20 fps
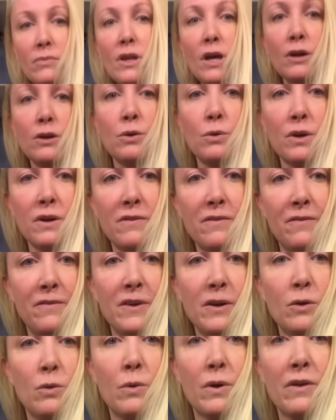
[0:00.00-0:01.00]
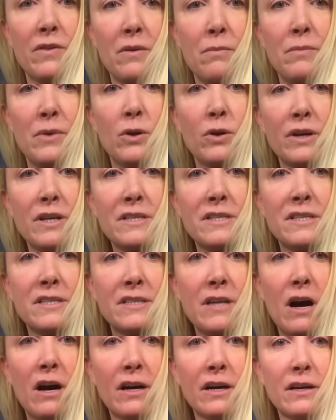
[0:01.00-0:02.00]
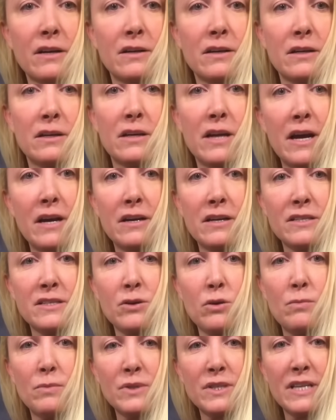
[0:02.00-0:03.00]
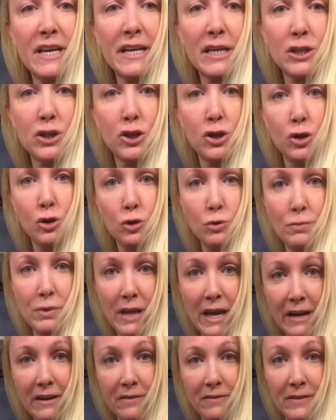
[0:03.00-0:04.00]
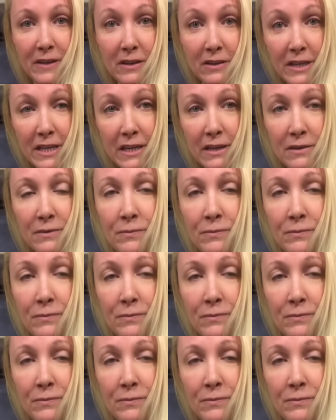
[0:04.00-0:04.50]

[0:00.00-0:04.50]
you can feel where the milk is stuck in, and it's almost like a tube-like feeling.